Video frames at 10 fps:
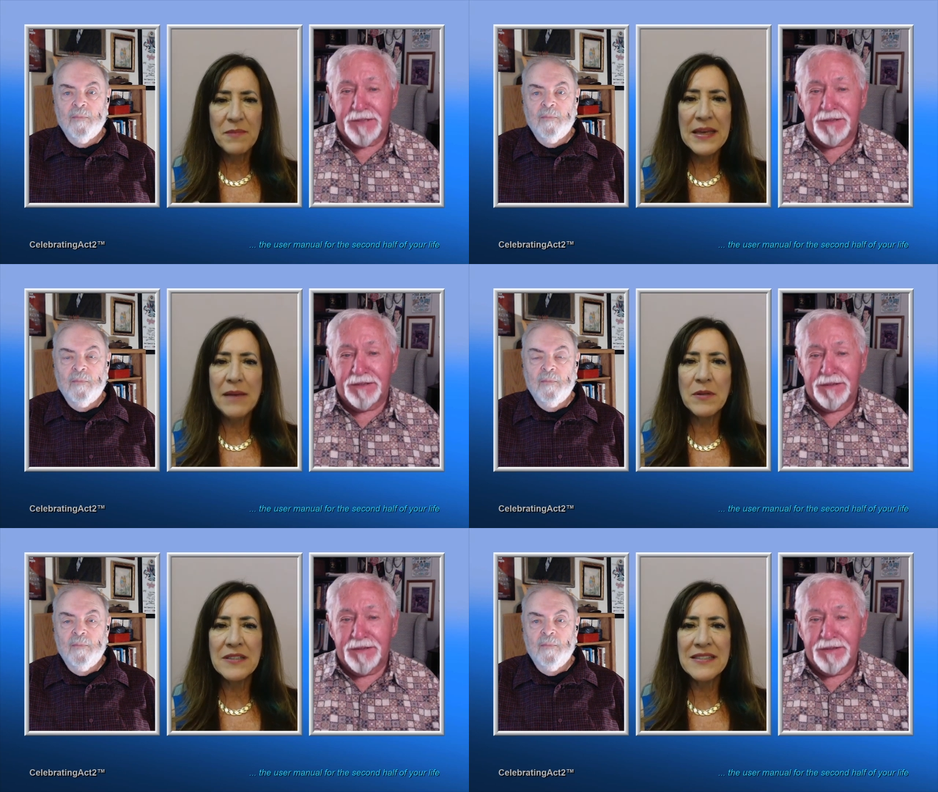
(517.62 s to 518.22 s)
Speaker 1: being
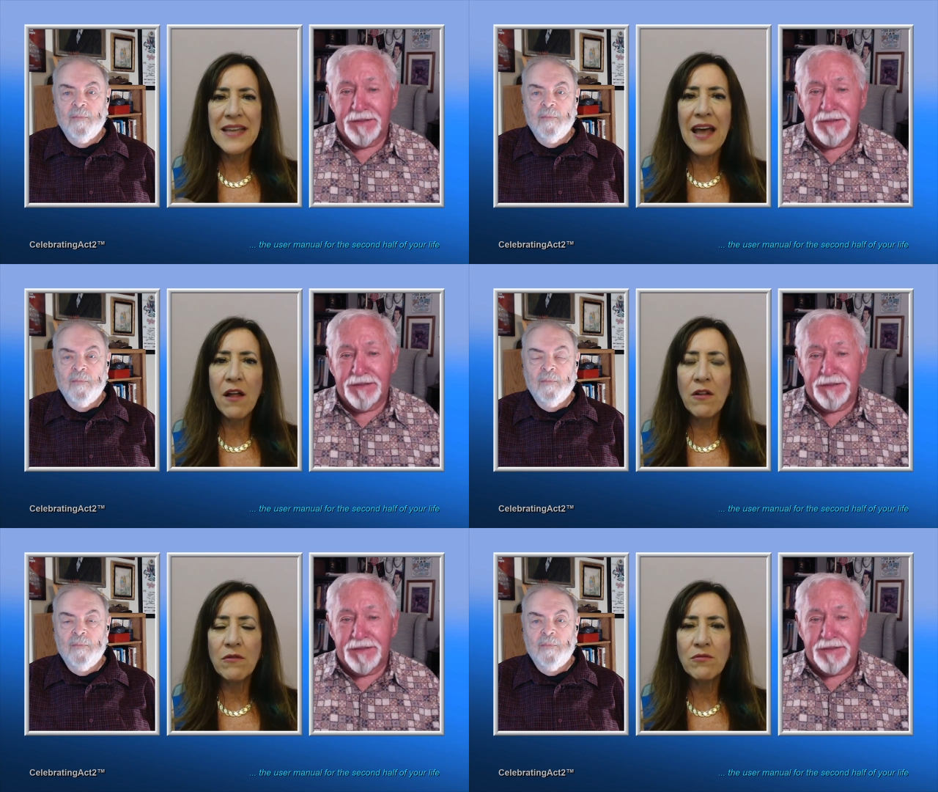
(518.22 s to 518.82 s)
able to
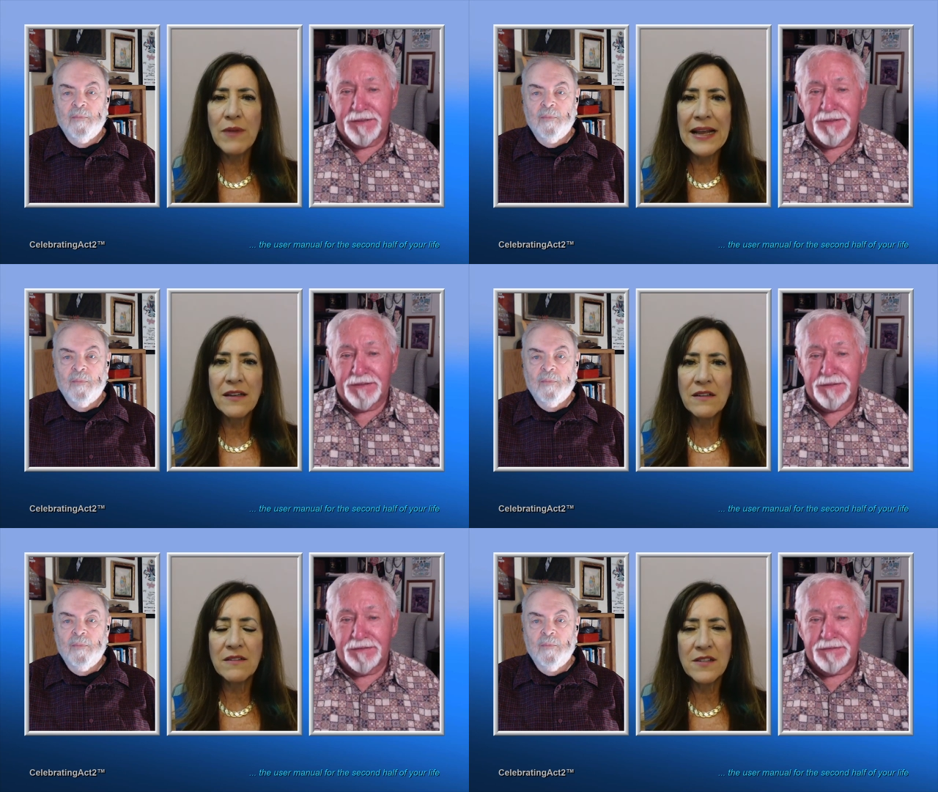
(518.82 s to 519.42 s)
tell
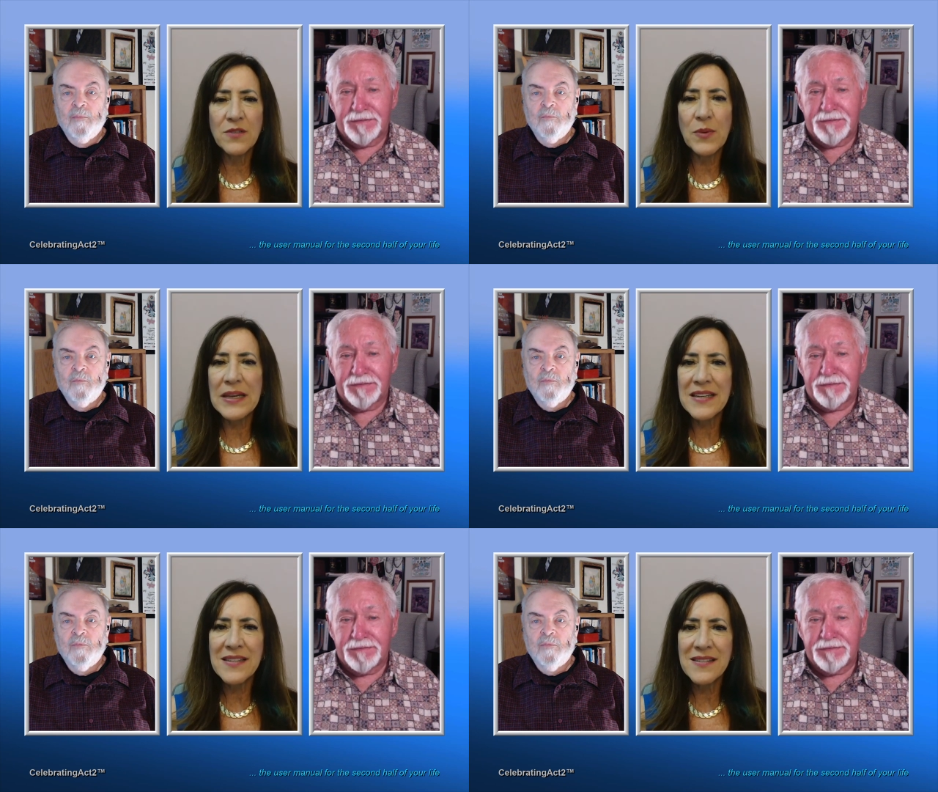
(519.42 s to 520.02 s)
regular
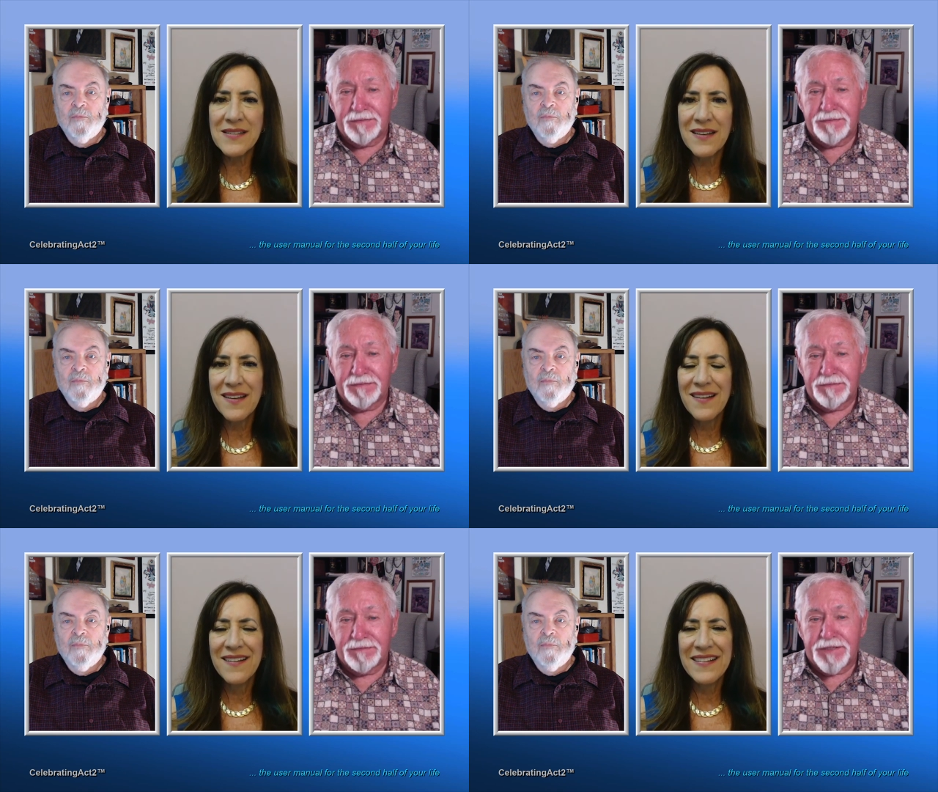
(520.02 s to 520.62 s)
sweetness,
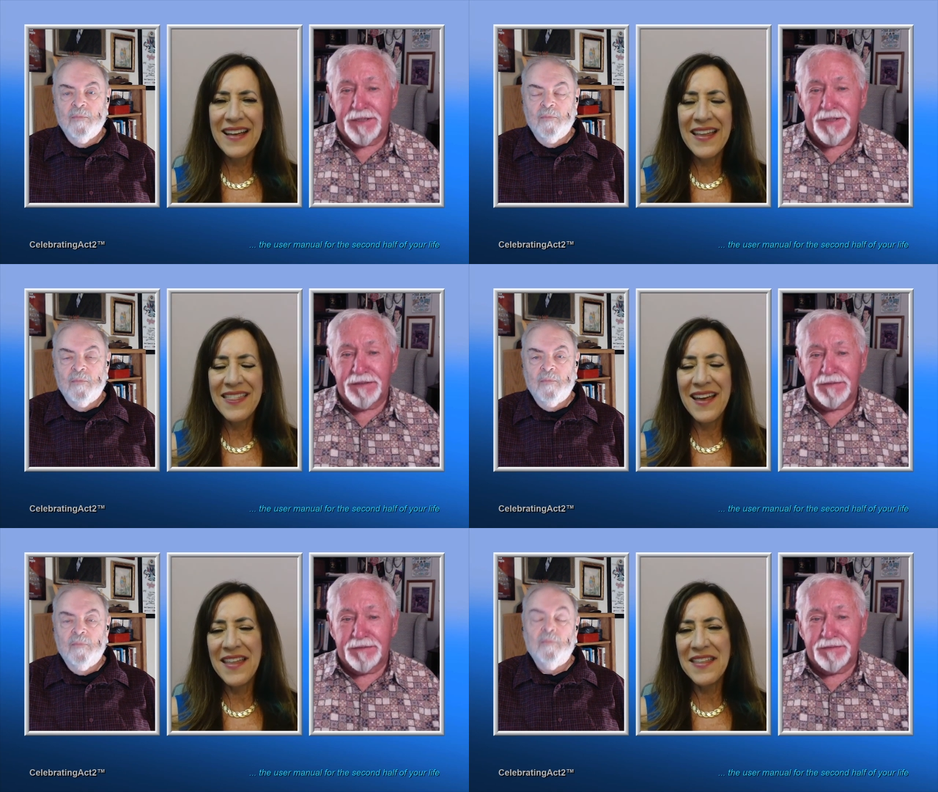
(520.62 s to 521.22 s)
yeah. I,
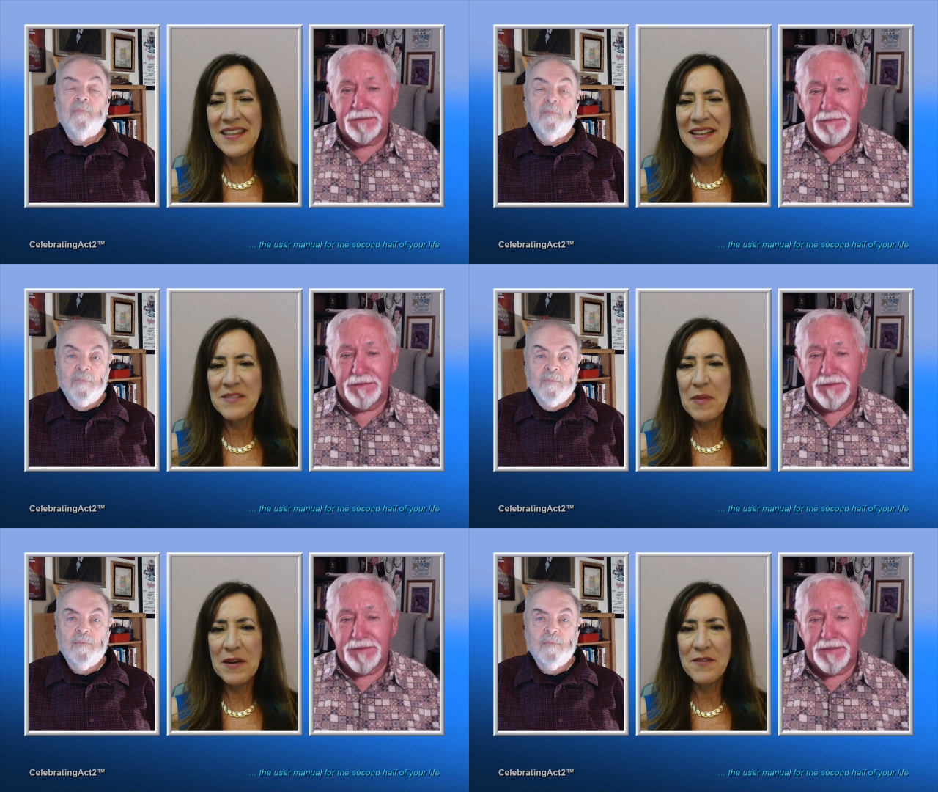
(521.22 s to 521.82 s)
mm. I think
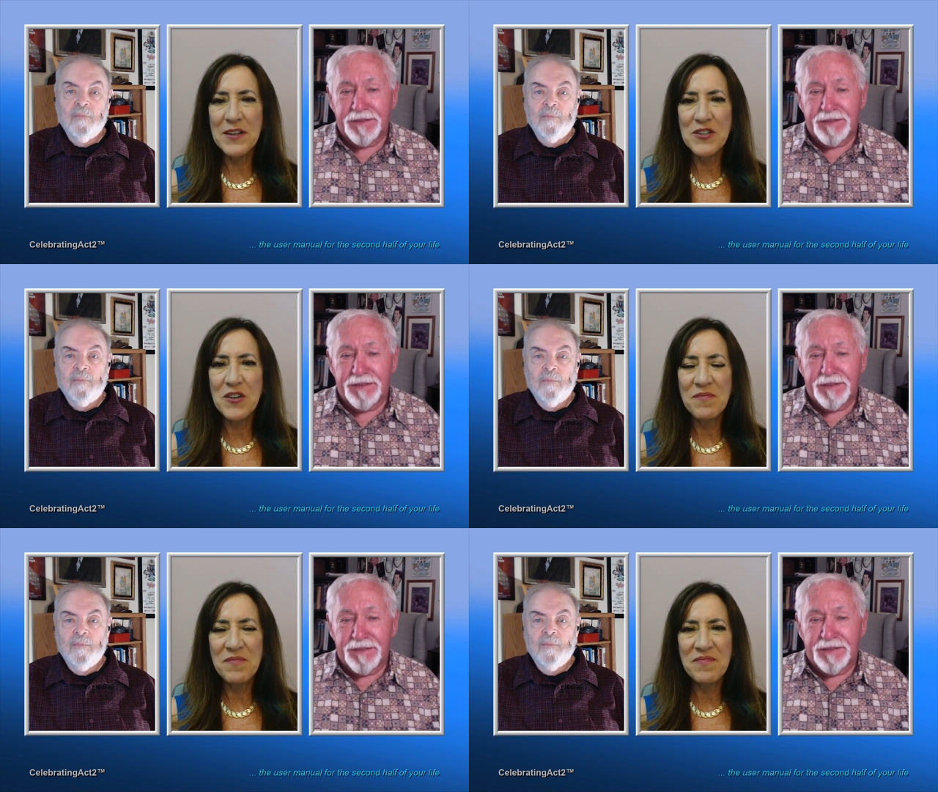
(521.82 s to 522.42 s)
that's
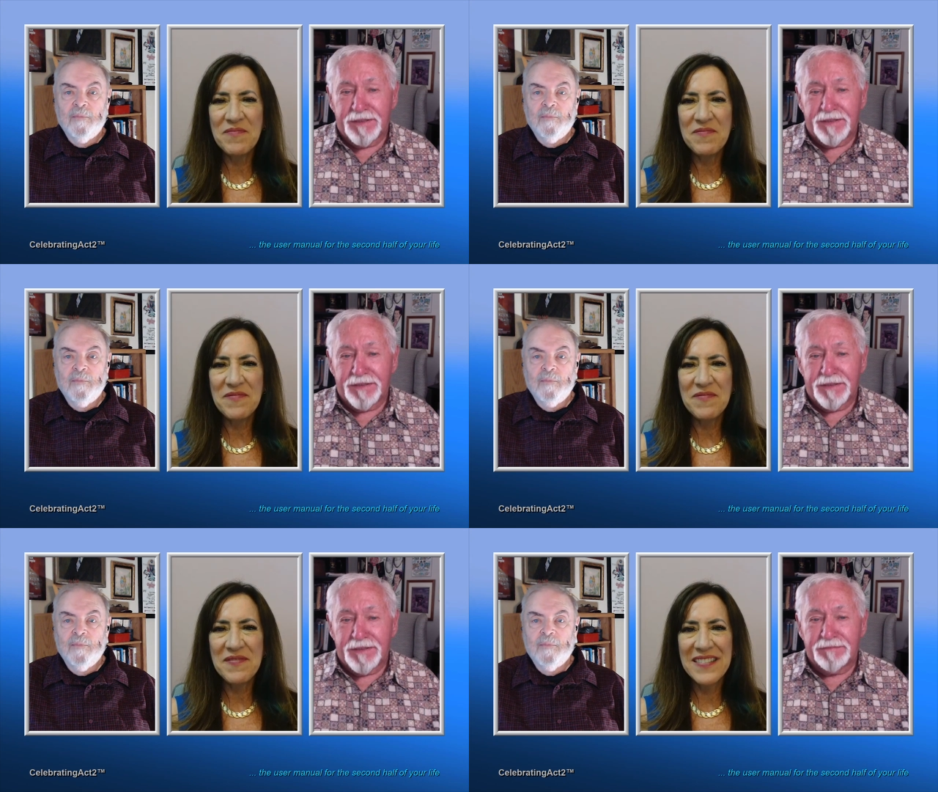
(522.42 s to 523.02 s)
beneficial.
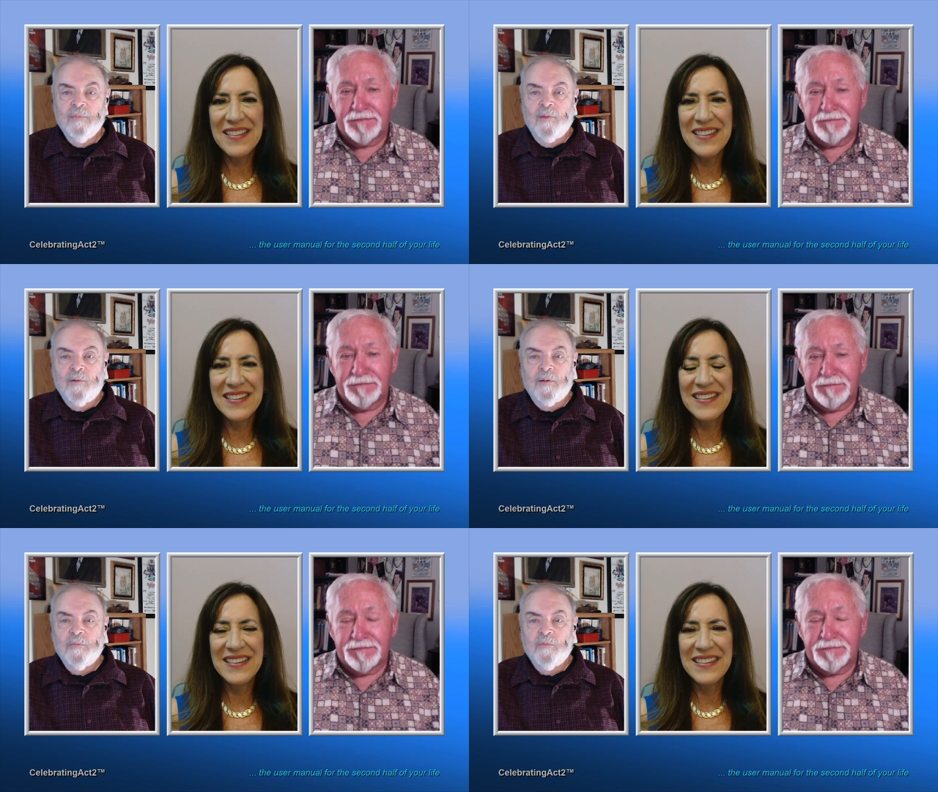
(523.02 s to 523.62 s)

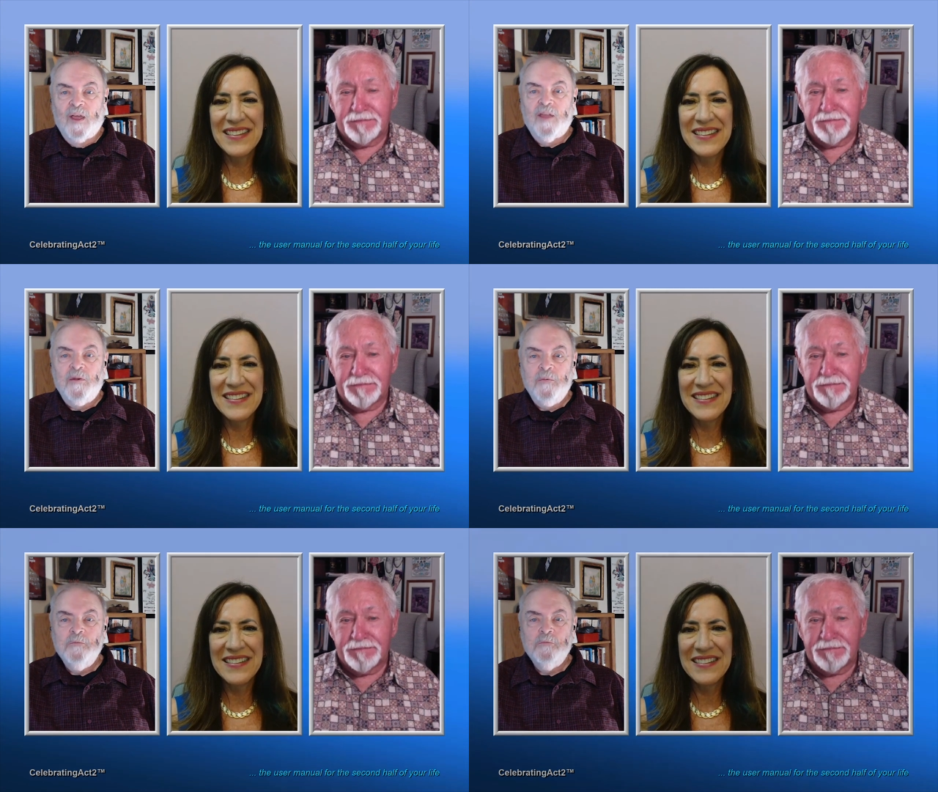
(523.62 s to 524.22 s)
Speaker 2: Thank you.
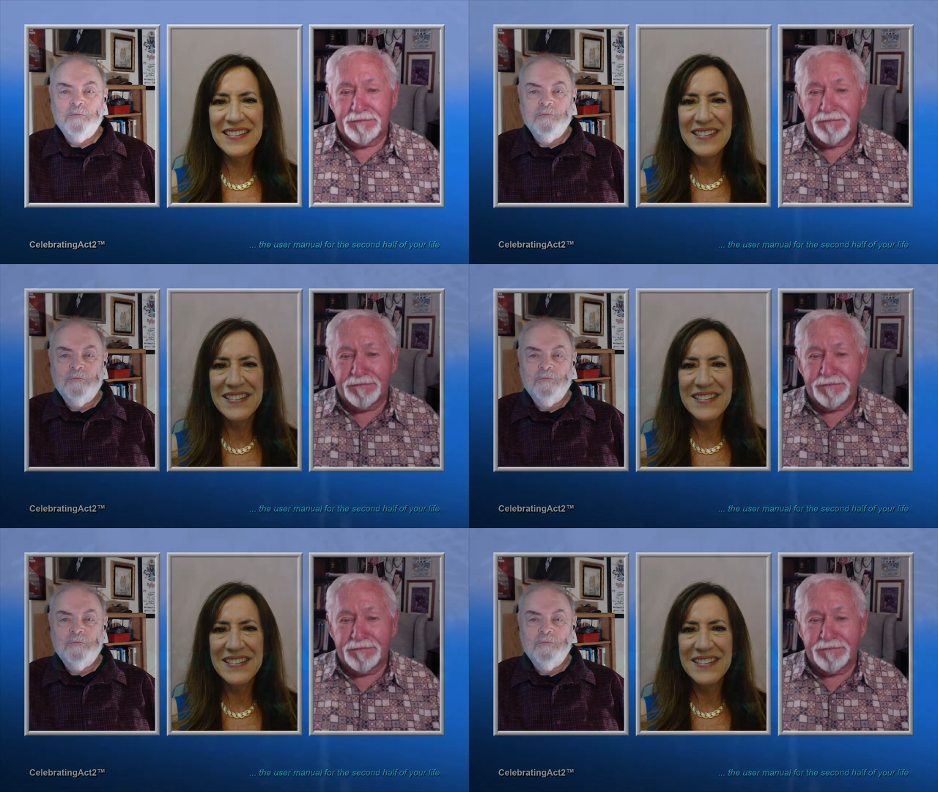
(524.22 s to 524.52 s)
For more on